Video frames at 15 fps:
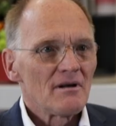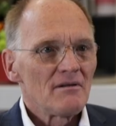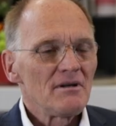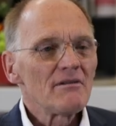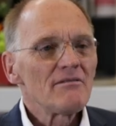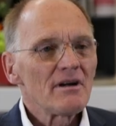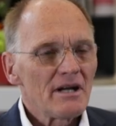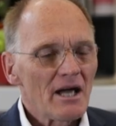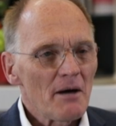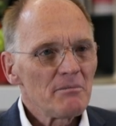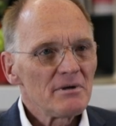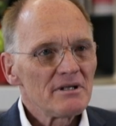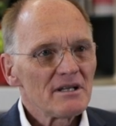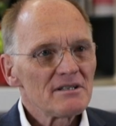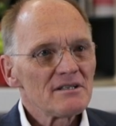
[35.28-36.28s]
We are very
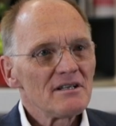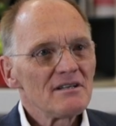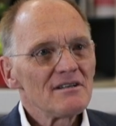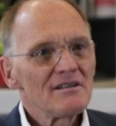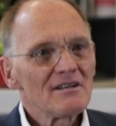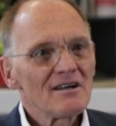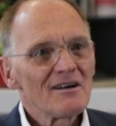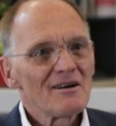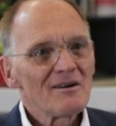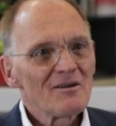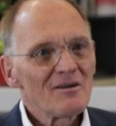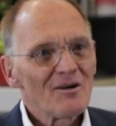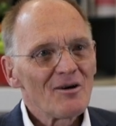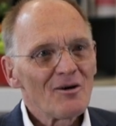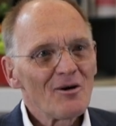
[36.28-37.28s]
happy that in
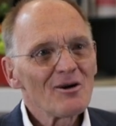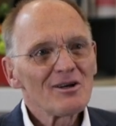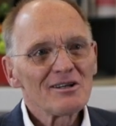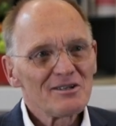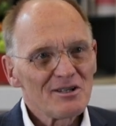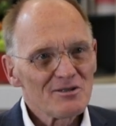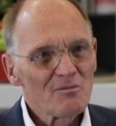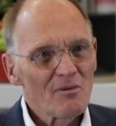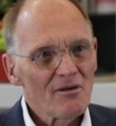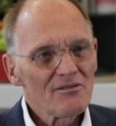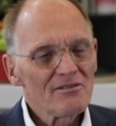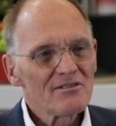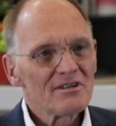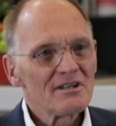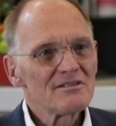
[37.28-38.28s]
earlier this
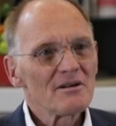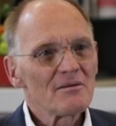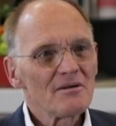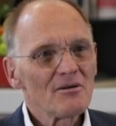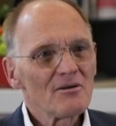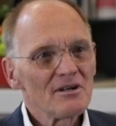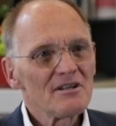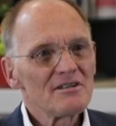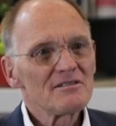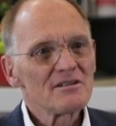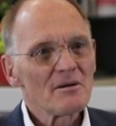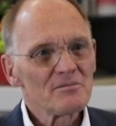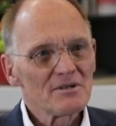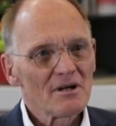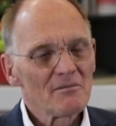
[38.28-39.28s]
month, in early
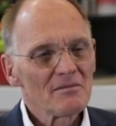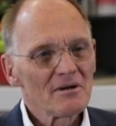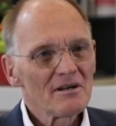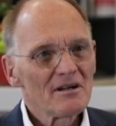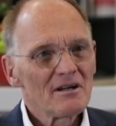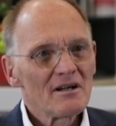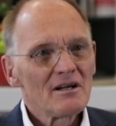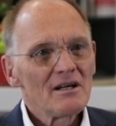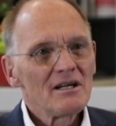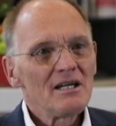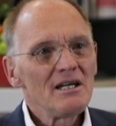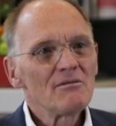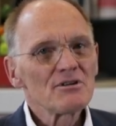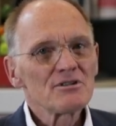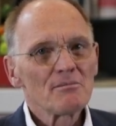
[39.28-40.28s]
September,
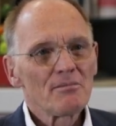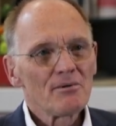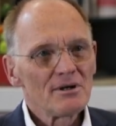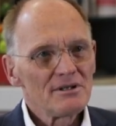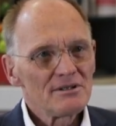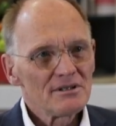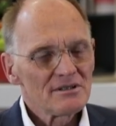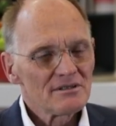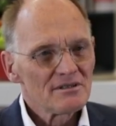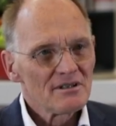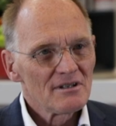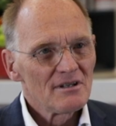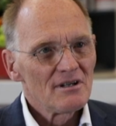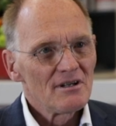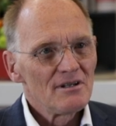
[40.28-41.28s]
he was appointed
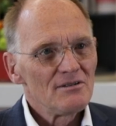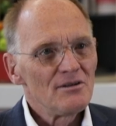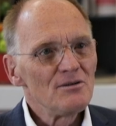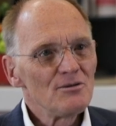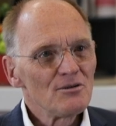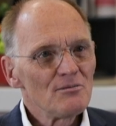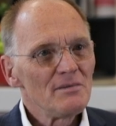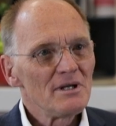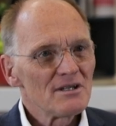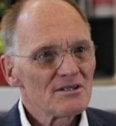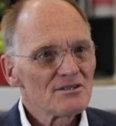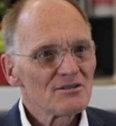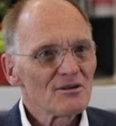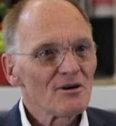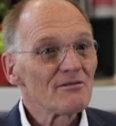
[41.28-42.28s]
the new
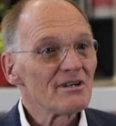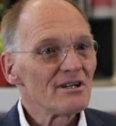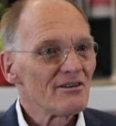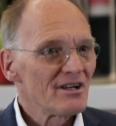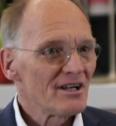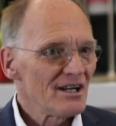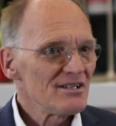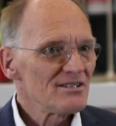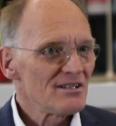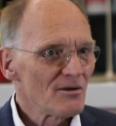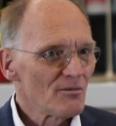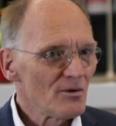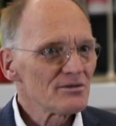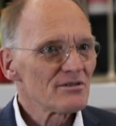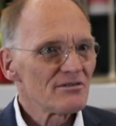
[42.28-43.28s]
Minister of Irrigation
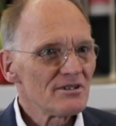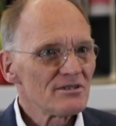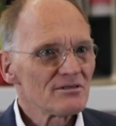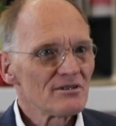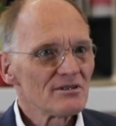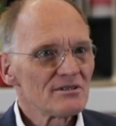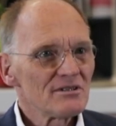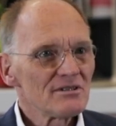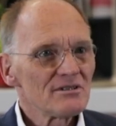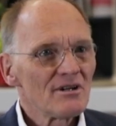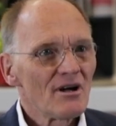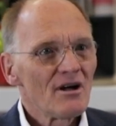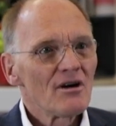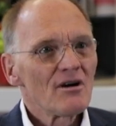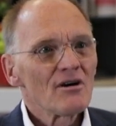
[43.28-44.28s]
and Water Resources
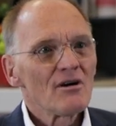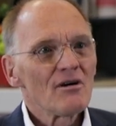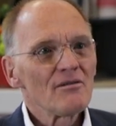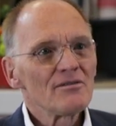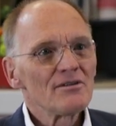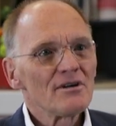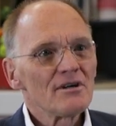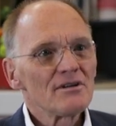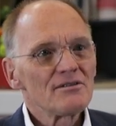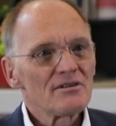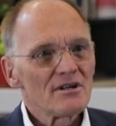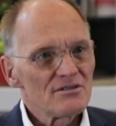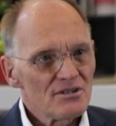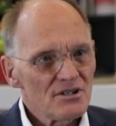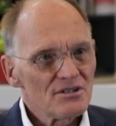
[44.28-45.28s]
of the
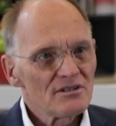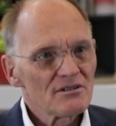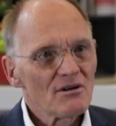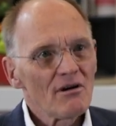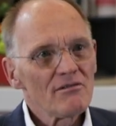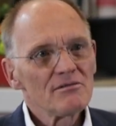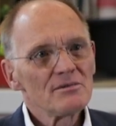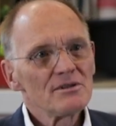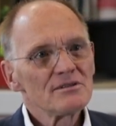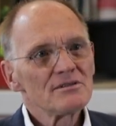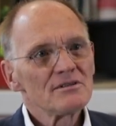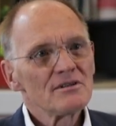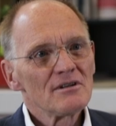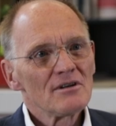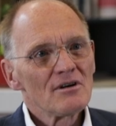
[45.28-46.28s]
transition
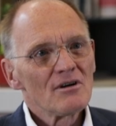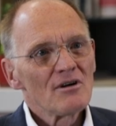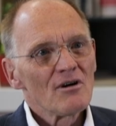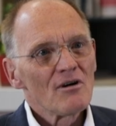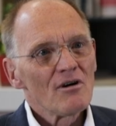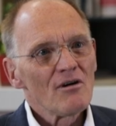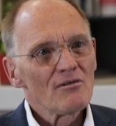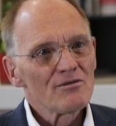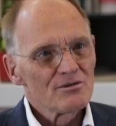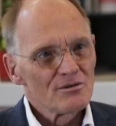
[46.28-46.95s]
government of